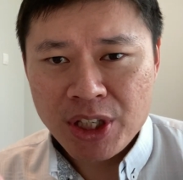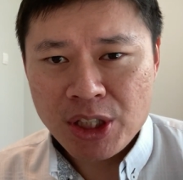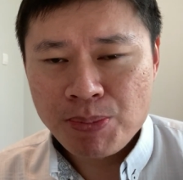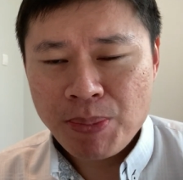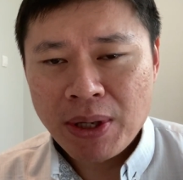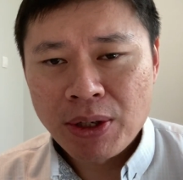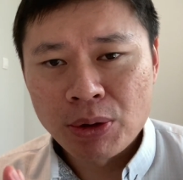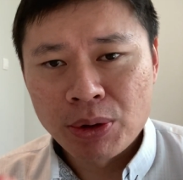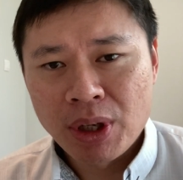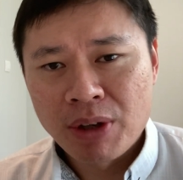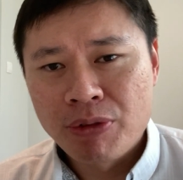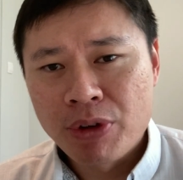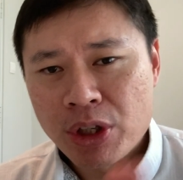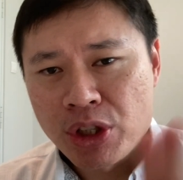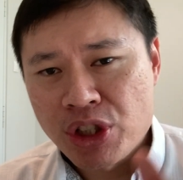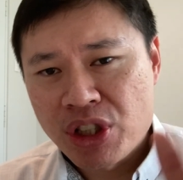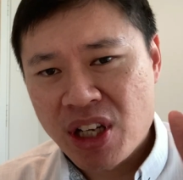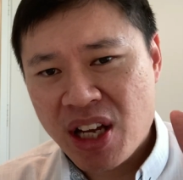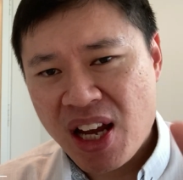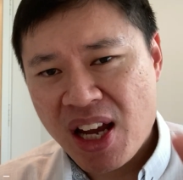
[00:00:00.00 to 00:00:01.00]
they spend on
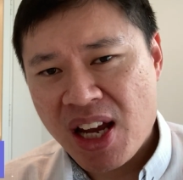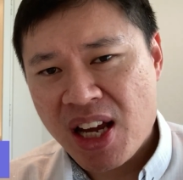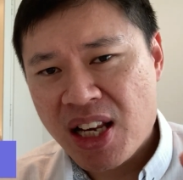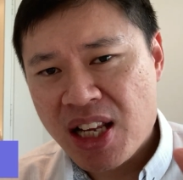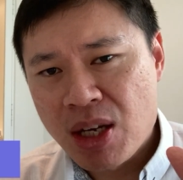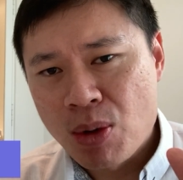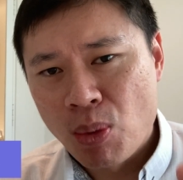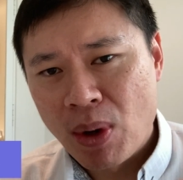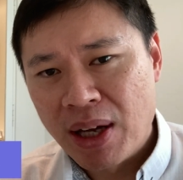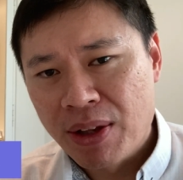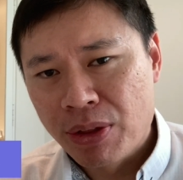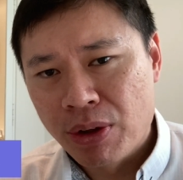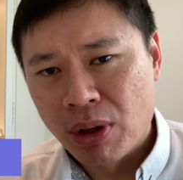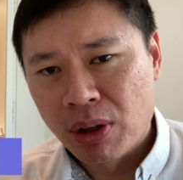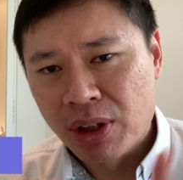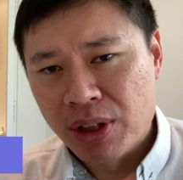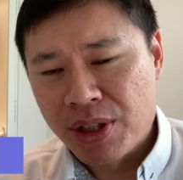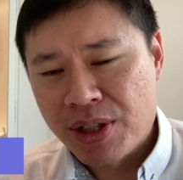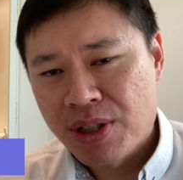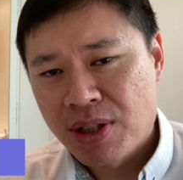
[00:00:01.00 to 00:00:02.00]
average
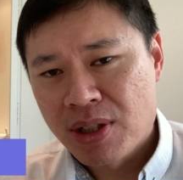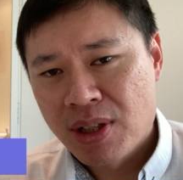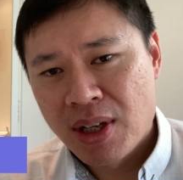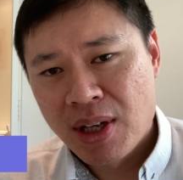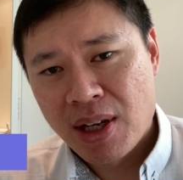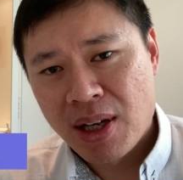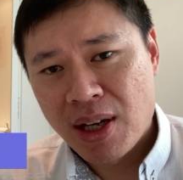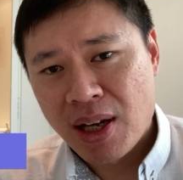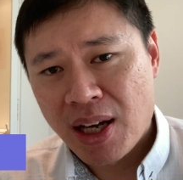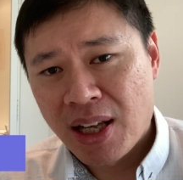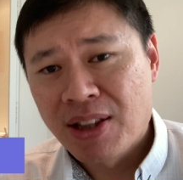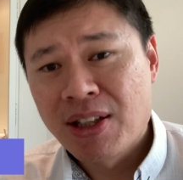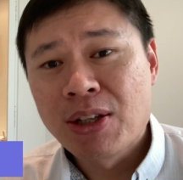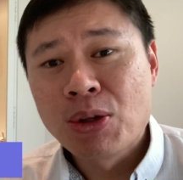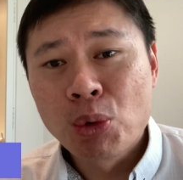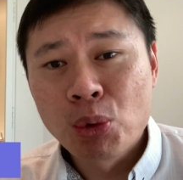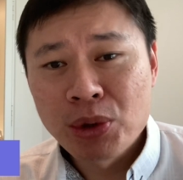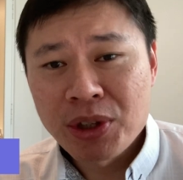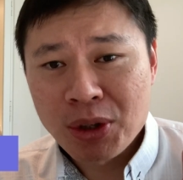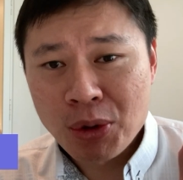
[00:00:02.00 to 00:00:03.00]
$81, and
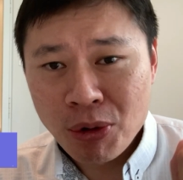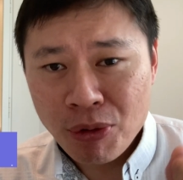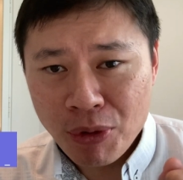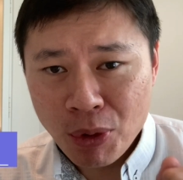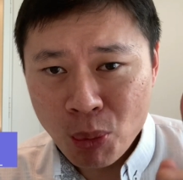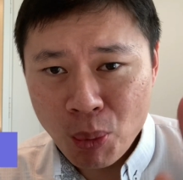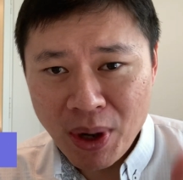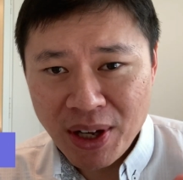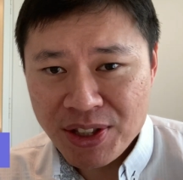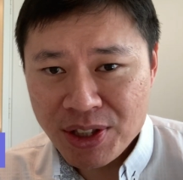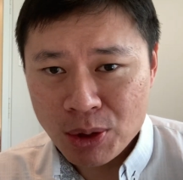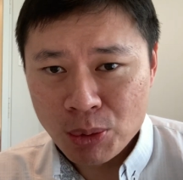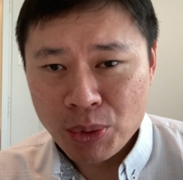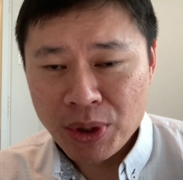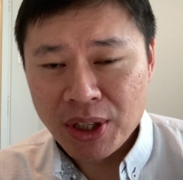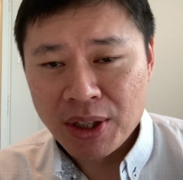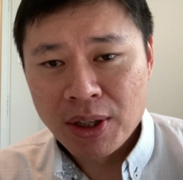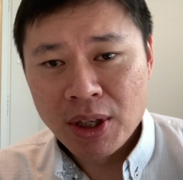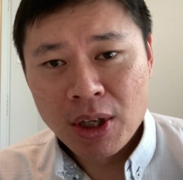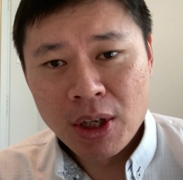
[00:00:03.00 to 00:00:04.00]
they only go for once a
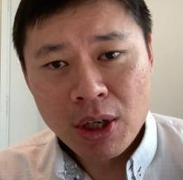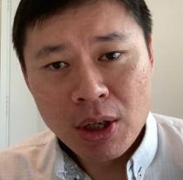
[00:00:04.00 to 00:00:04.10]
week.